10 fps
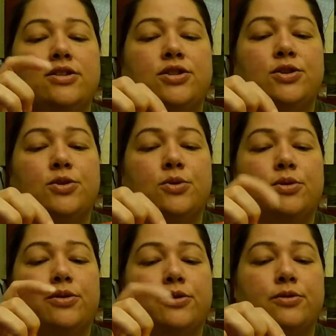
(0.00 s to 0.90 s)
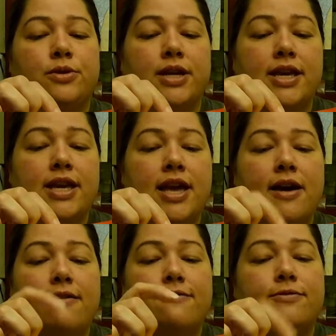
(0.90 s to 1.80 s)
2, 3,
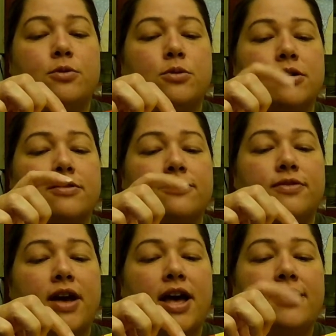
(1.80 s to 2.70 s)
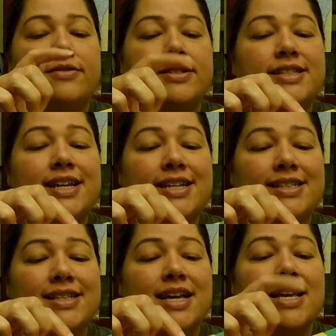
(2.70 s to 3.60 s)
4, 5, 6,
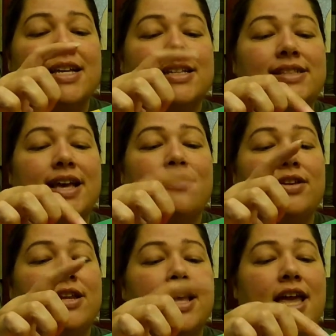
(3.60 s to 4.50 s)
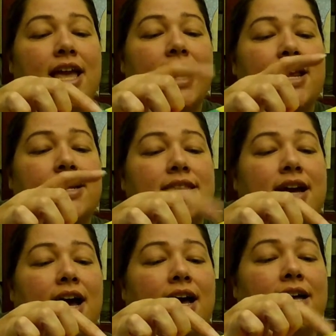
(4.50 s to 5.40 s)
7, 8,
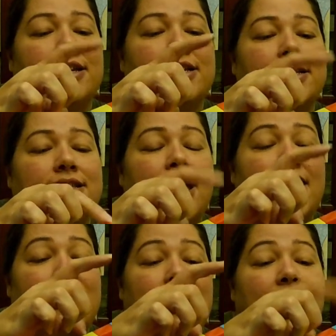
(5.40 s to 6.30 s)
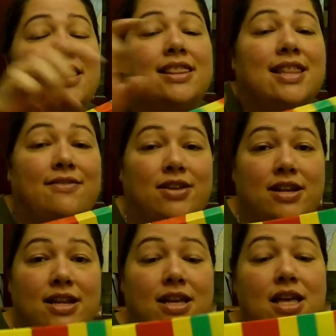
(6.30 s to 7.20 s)
9, 10, 11.
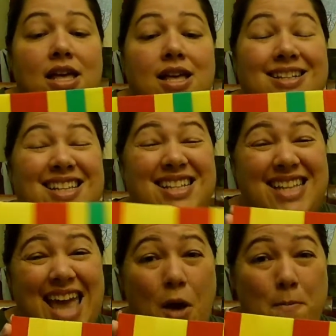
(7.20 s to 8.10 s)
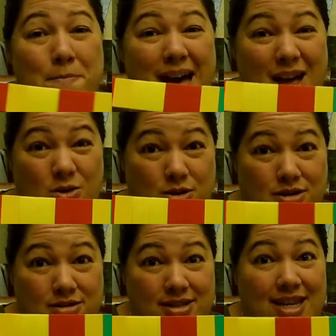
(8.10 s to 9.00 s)
So let's count
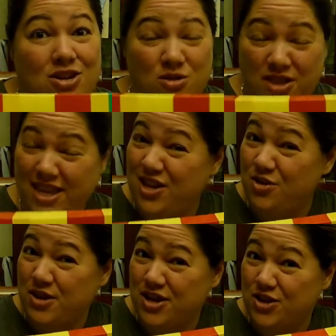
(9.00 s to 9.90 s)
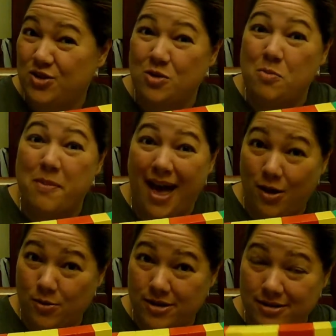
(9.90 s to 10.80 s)
backwards. Can you think you can do
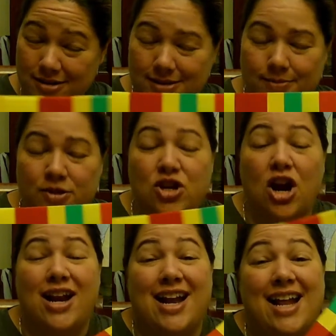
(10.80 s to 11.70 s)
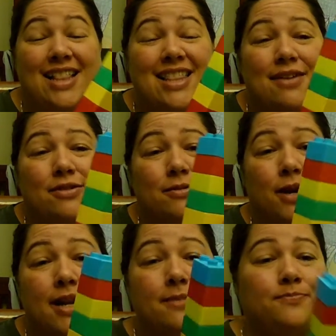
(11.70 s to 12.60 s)
backwards? Starting at 11.
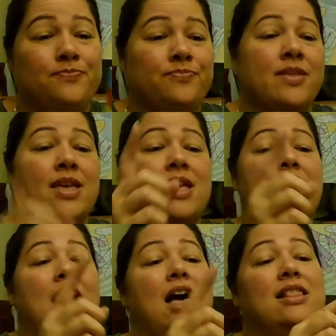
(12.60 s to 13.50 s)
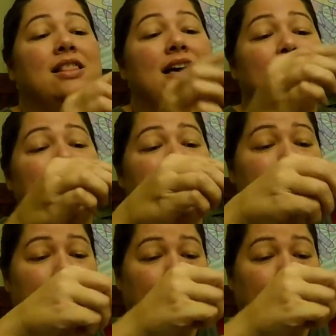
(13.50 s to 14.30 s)
Ready? 11,